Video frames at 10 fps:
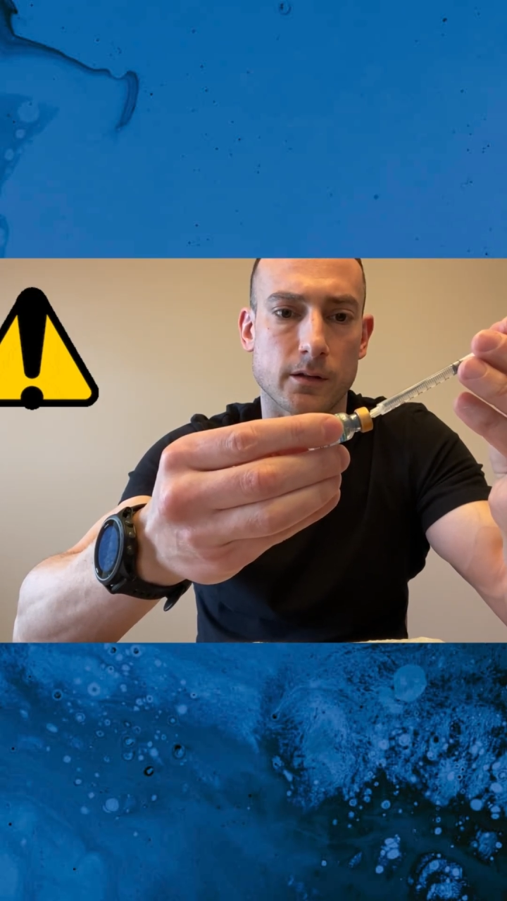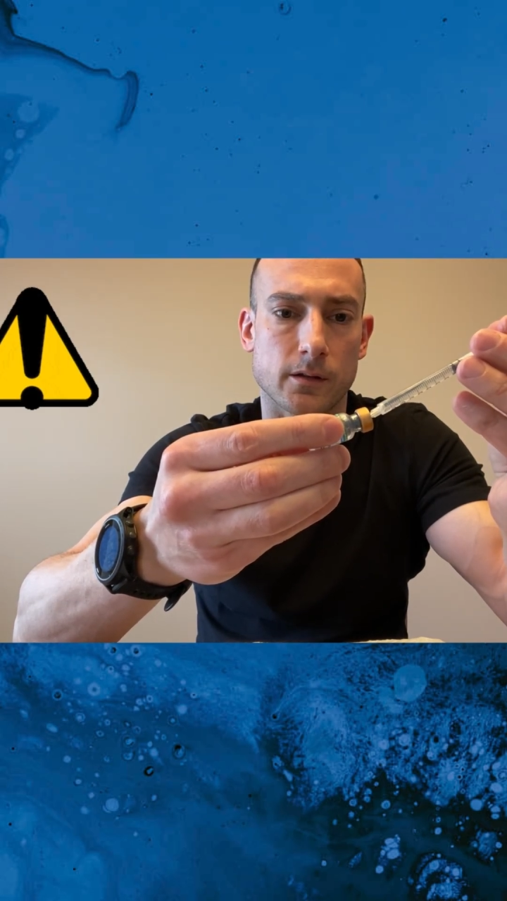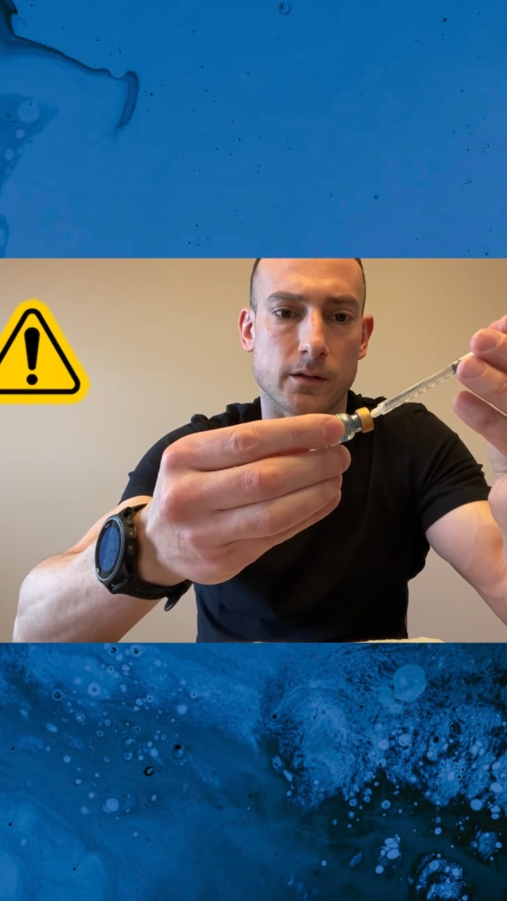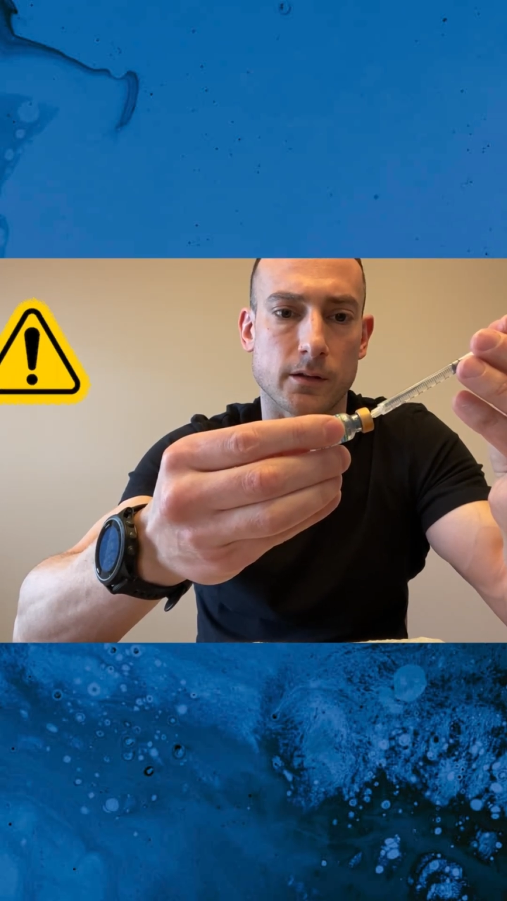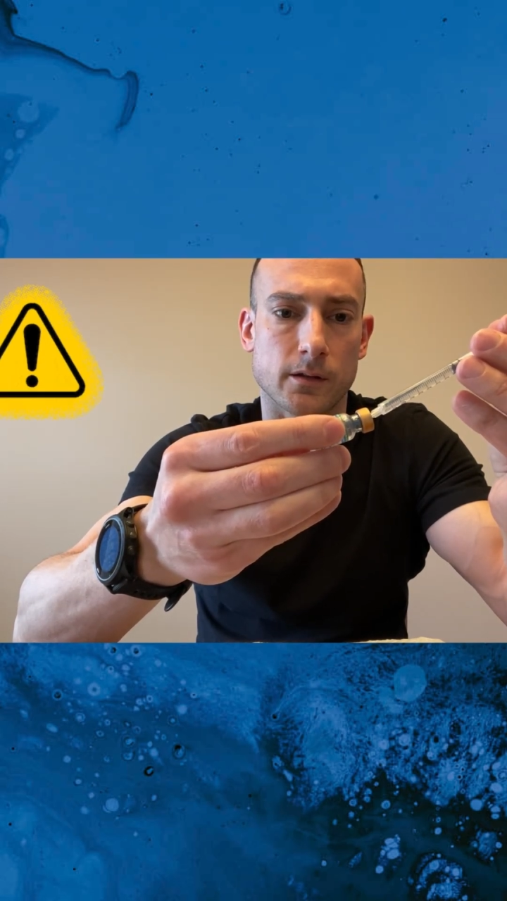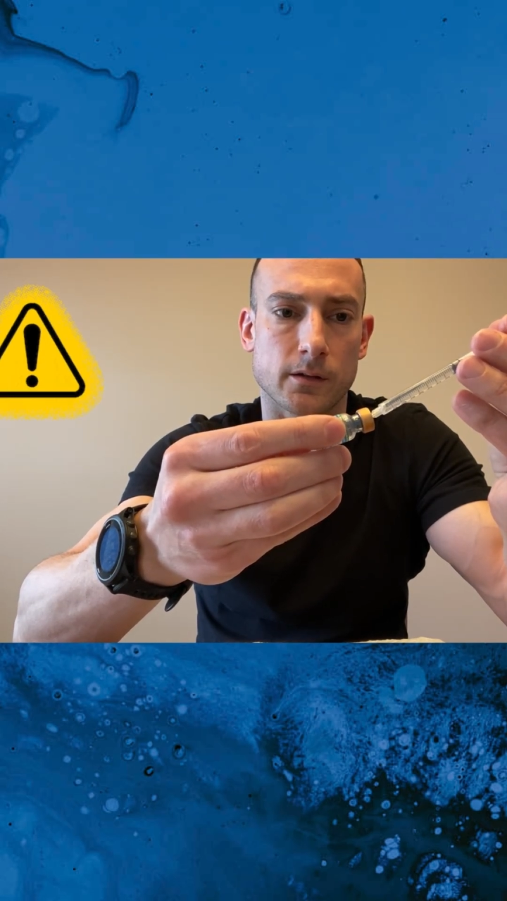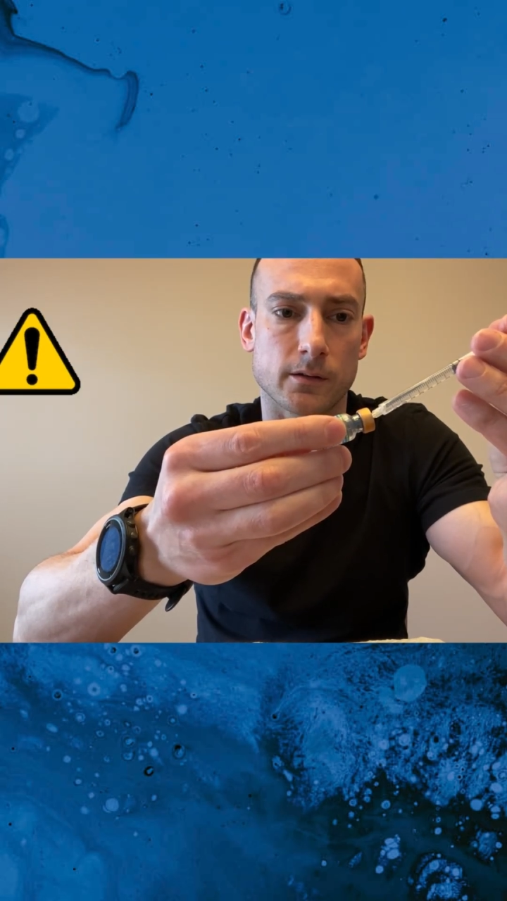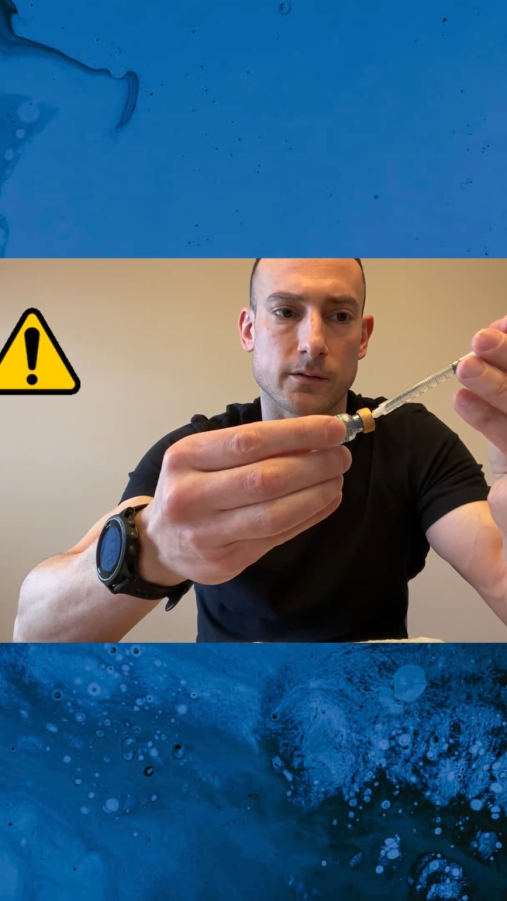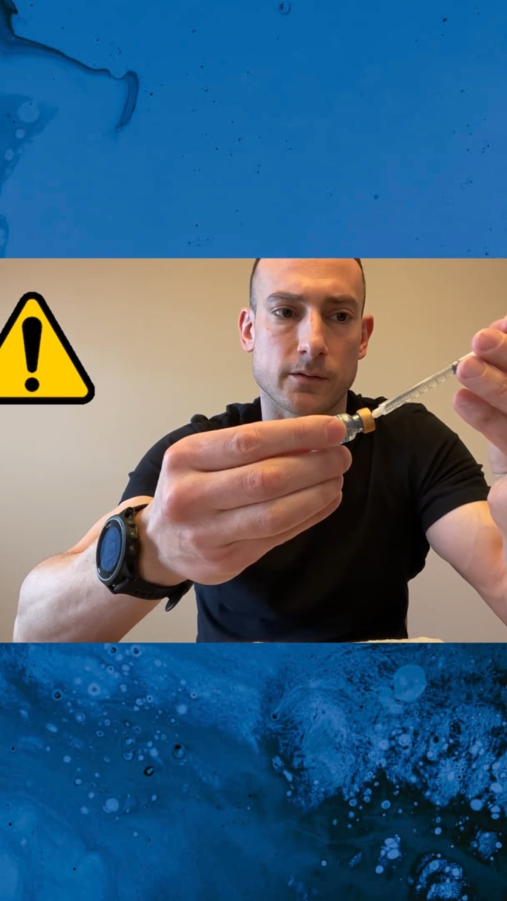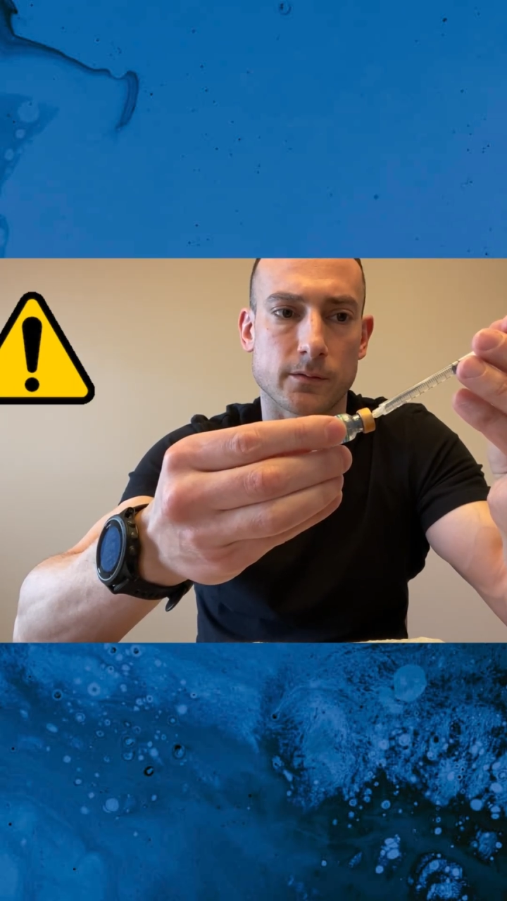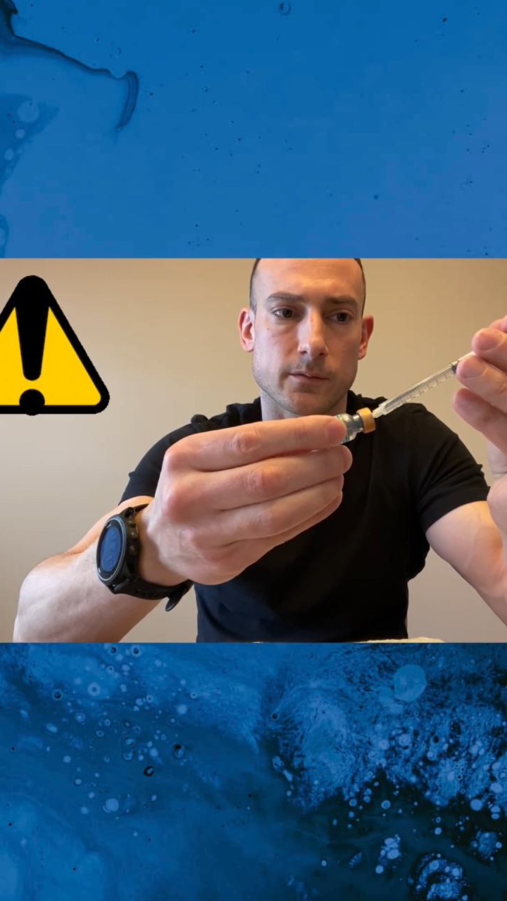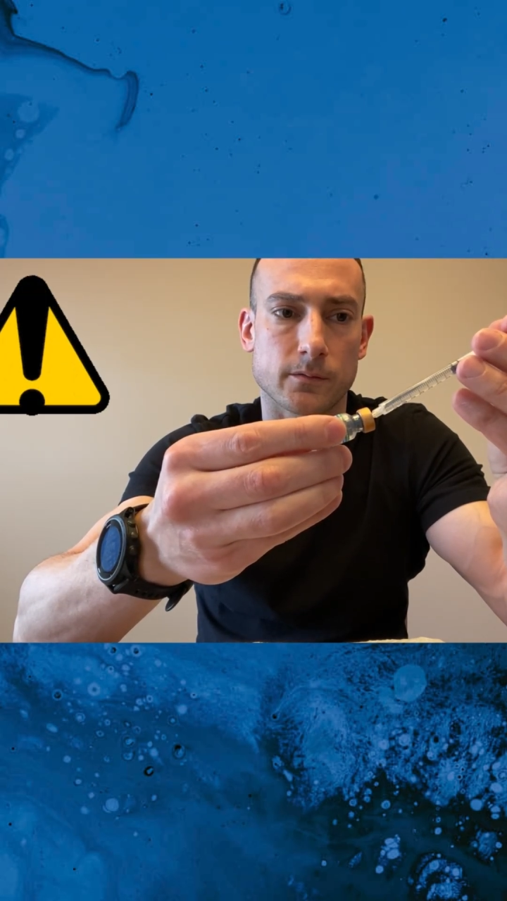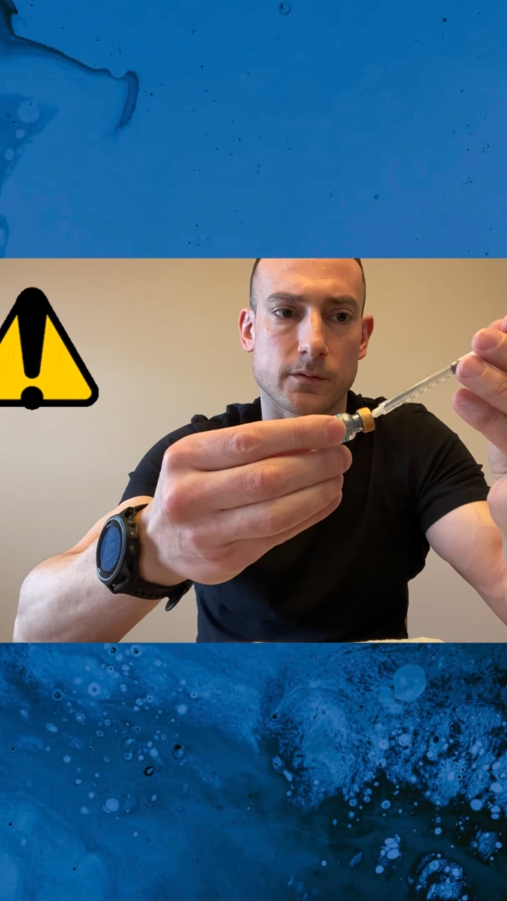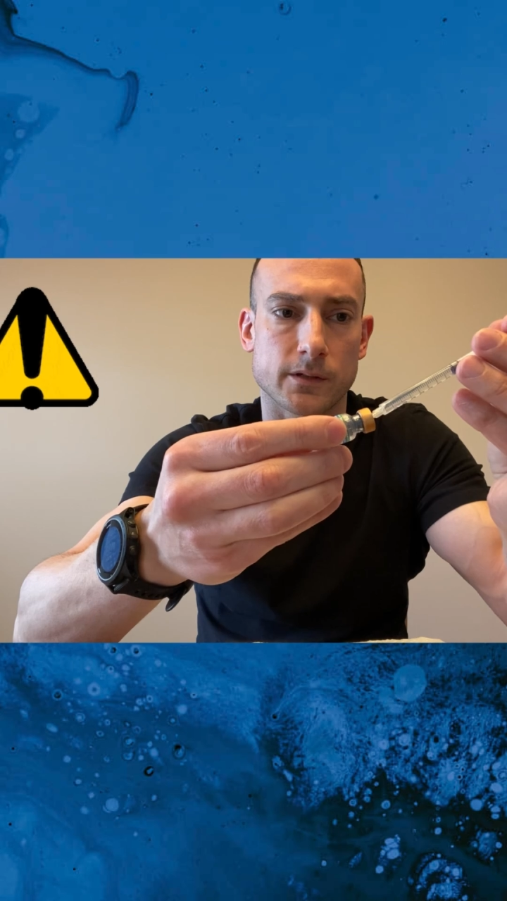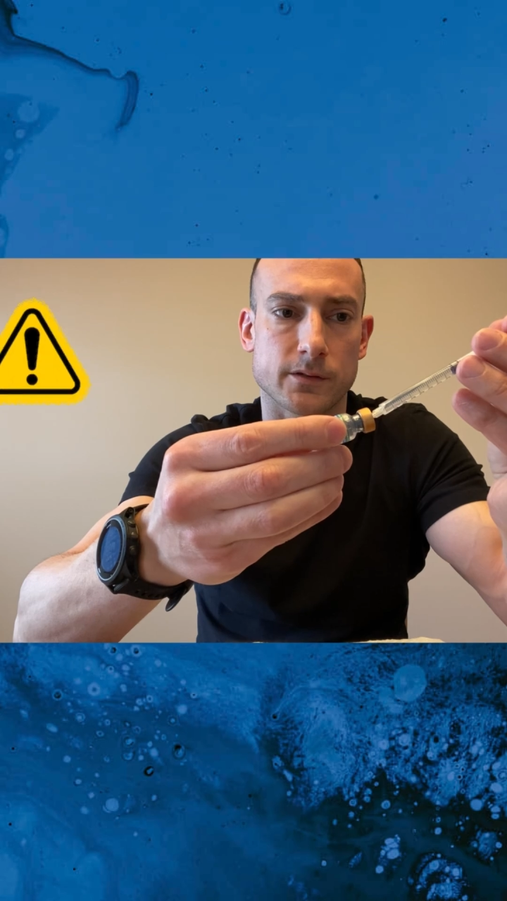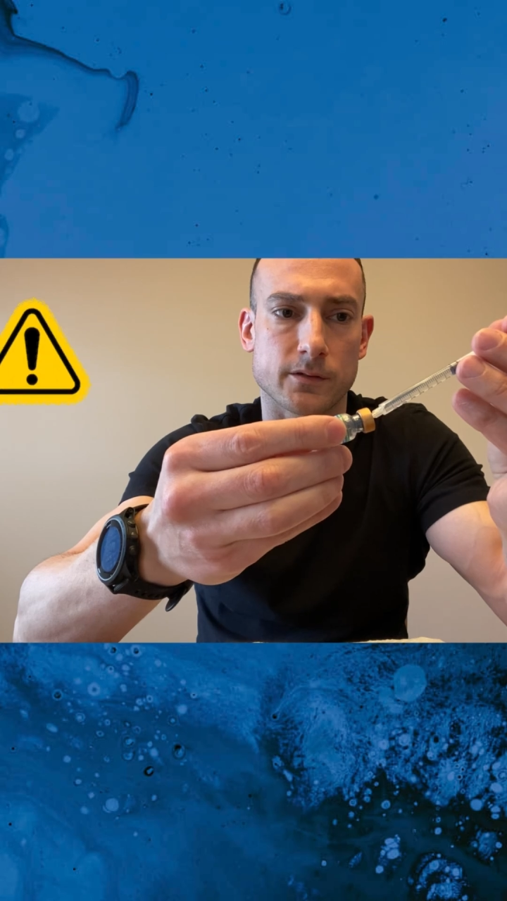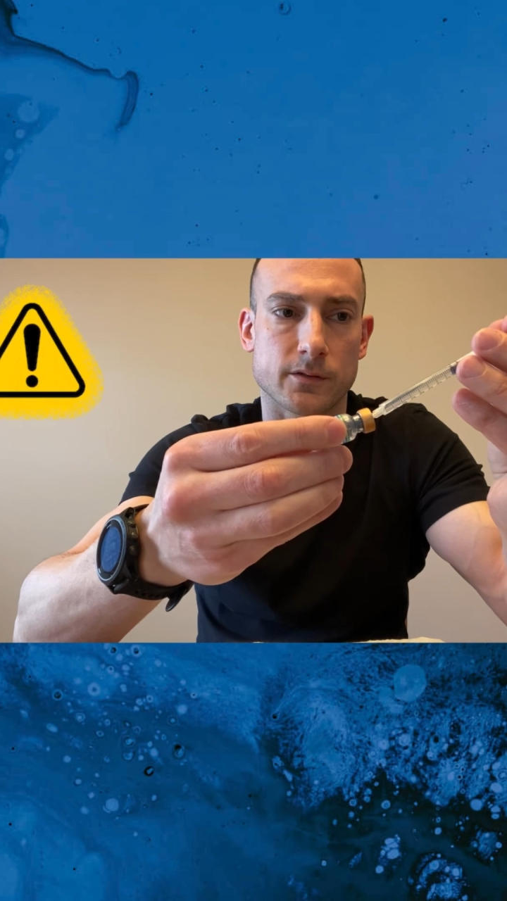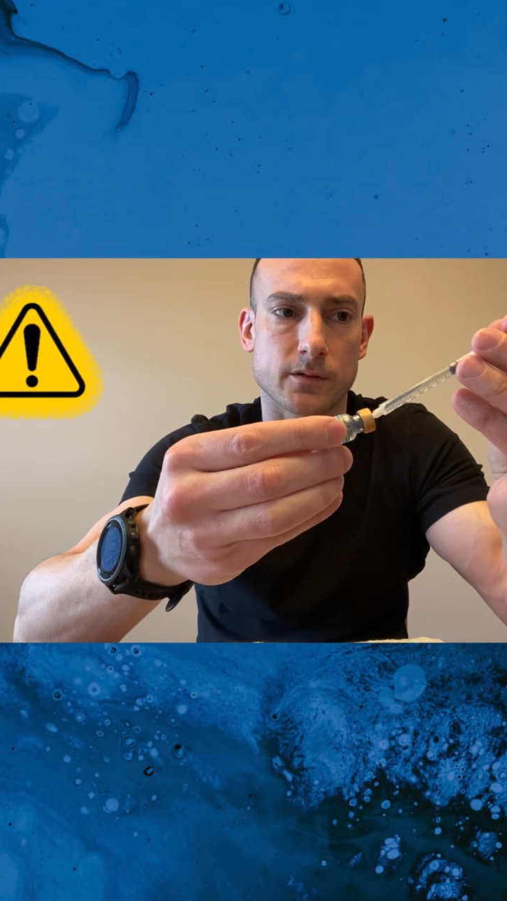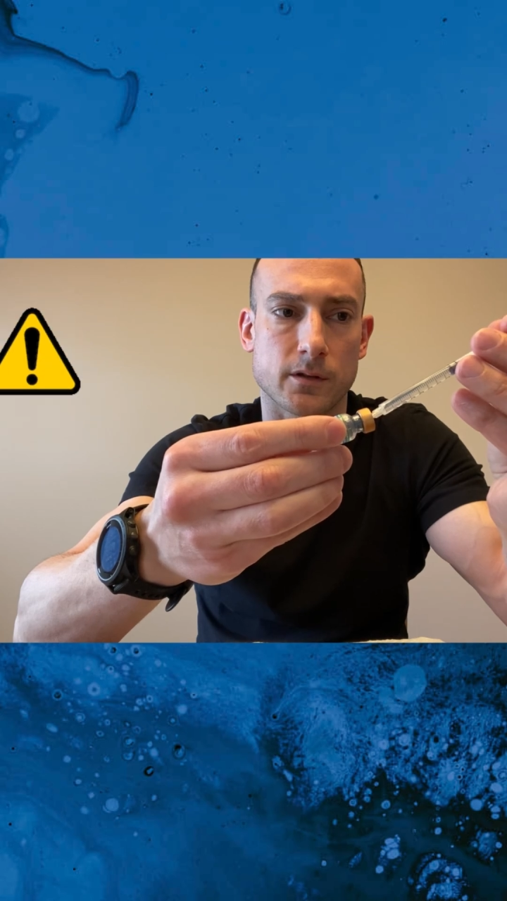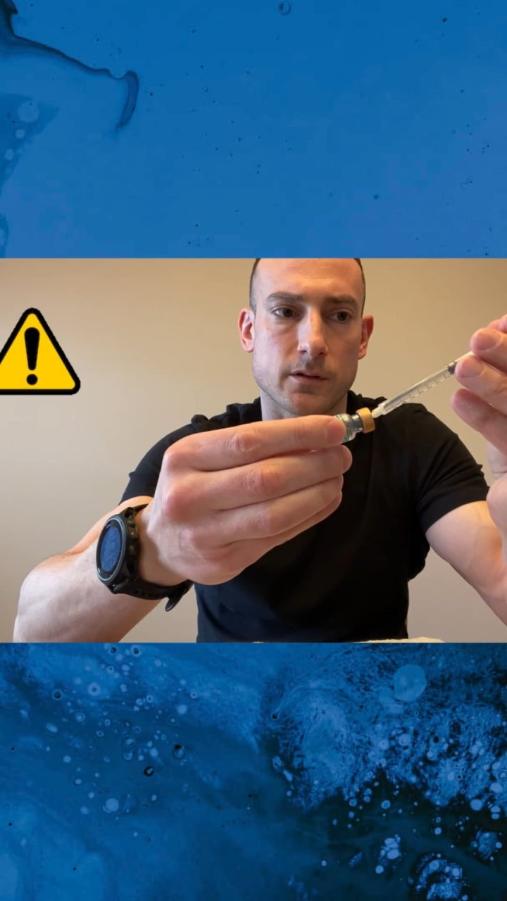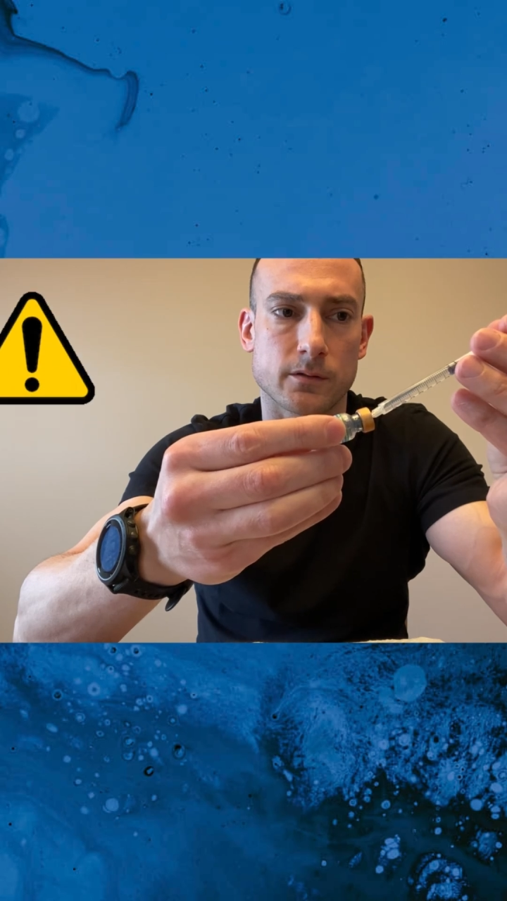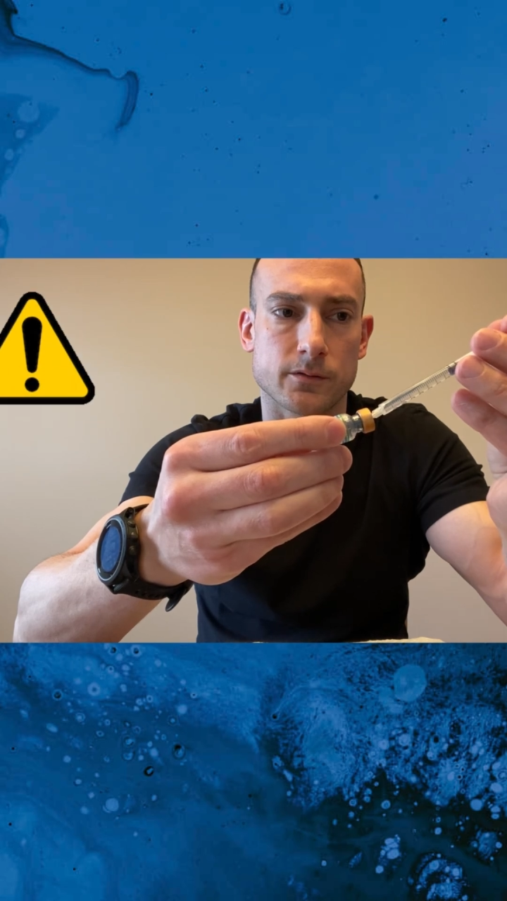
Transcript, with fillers: and nice and slow.